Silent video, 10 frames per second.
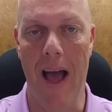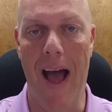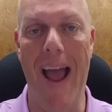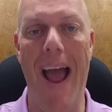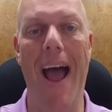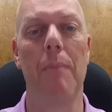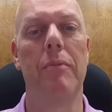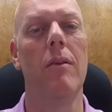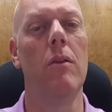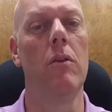I
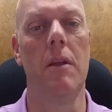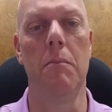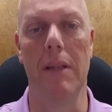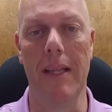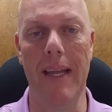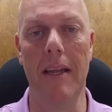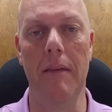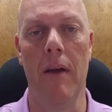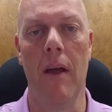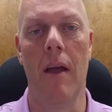absolutely
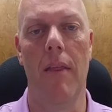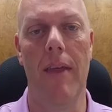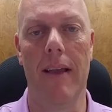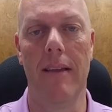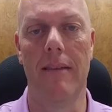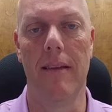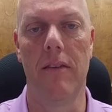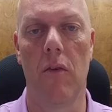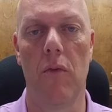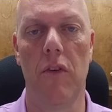believe that
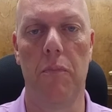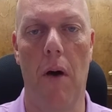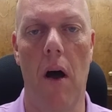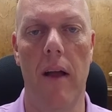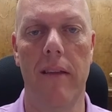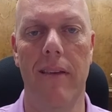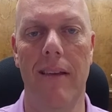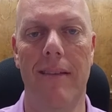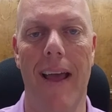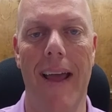consistent response
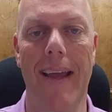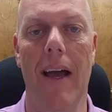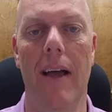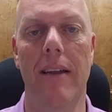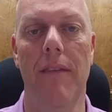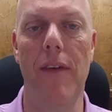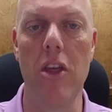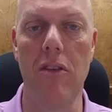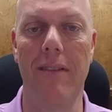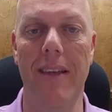is a
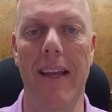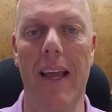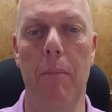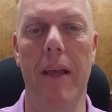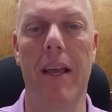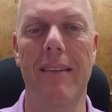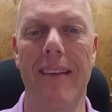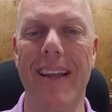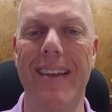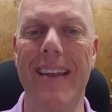deficiency need
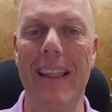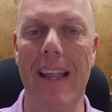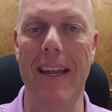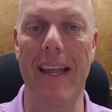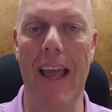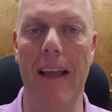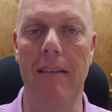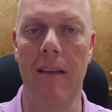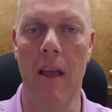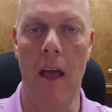because it
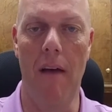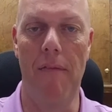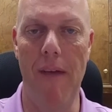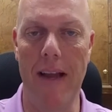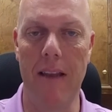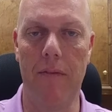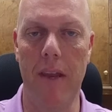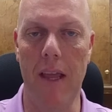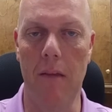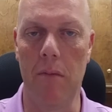delineates effective
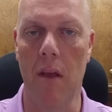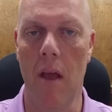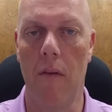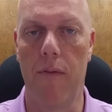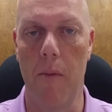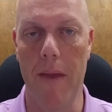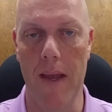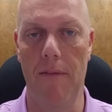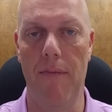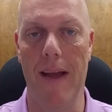teams from
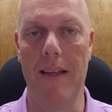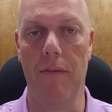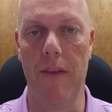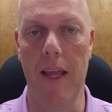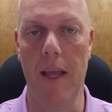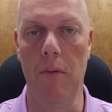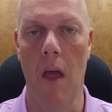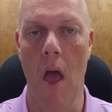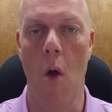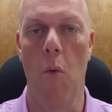ineffective
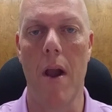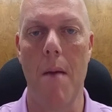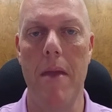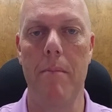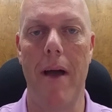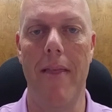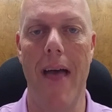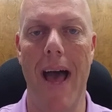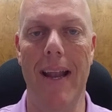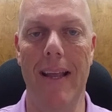teams. What I mean by
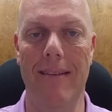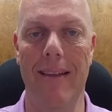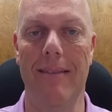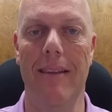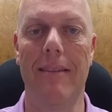that is this.